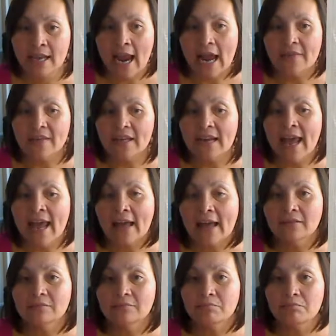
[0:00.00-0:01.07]
And then
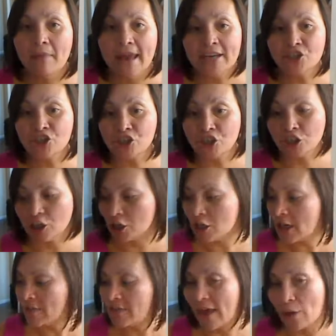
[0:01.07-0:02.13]
make
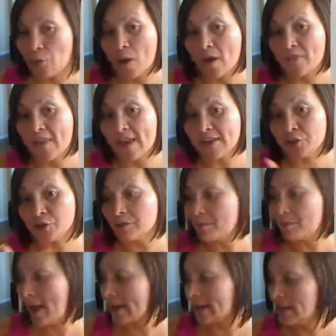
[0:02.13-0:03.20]
sure that when they turn it
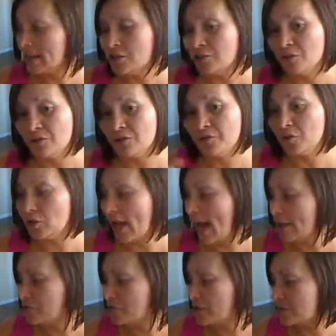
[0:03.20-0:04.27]
back into you, the full
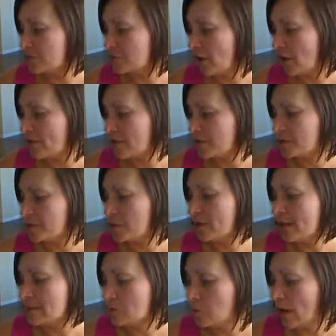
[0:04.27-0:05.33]
addresses are on there. So
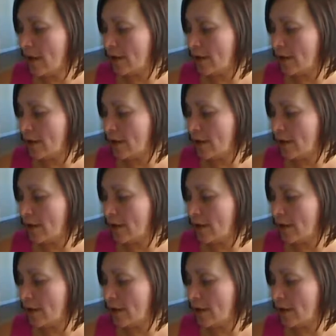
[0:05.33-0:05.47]
guess what?